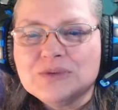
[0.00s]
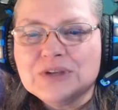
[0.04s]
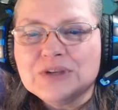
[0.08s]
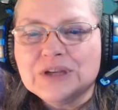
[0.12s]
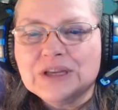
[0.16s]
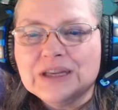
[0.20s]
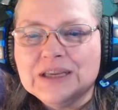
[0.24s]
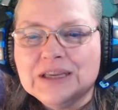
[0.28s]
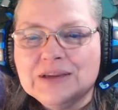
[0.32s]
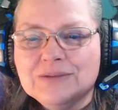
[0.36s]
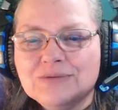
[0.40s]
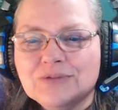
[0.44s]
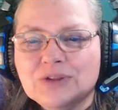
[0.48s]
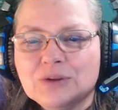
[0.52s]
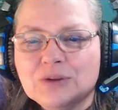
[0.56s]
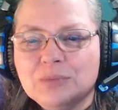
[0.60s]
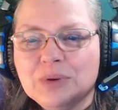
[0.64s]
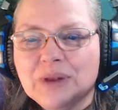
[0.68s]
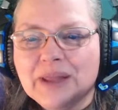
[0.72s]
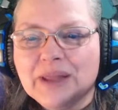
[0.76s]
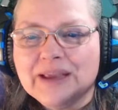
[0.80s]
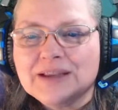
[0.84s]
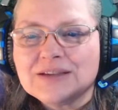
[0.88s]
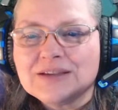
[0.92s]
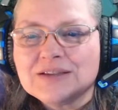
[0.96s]
leave the
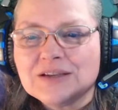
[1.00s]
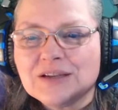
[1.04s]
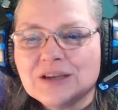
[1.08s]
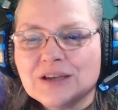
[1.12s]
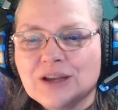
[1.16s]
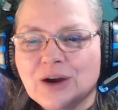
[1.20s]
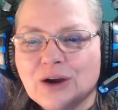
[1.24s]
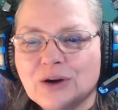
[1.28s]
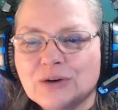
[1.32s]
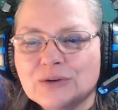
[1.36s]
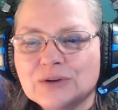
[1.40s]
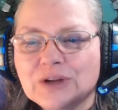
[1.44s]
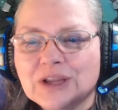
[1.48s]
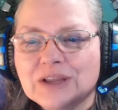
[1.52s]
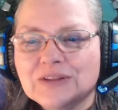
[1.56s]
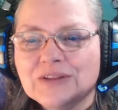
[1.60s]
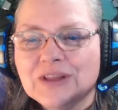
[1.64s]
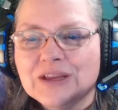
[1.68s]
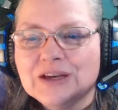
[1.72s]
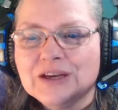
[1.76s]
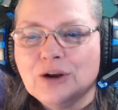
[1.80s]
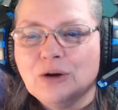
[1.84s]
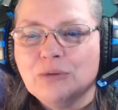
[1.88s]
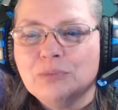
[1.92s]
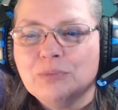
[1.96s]
plants alone and
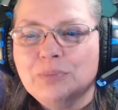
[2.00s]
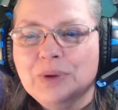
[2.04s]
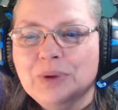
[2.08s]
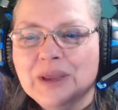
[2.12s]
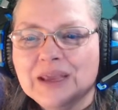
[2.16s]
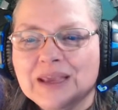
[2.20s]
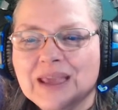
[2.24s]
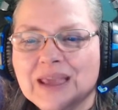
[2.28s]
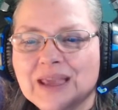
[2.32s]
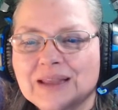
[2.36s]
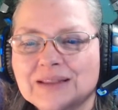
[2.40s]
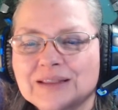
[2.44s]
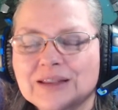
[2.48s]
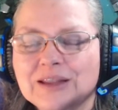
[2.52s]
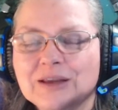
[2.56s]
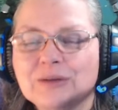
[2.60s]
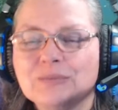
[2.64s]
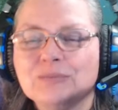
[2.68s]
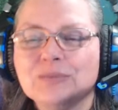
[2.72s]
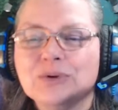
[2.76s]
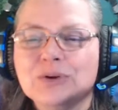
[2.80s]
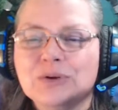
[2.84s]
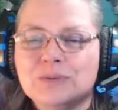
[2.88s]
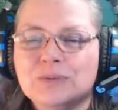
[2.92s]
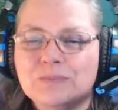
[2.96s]
they don't pick at
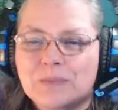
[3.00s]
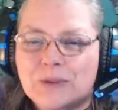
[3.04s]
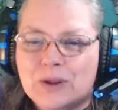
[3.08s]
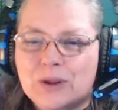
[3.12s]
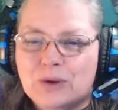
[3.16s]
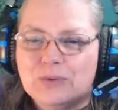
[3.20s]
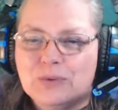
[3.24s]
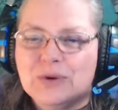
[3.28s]
them.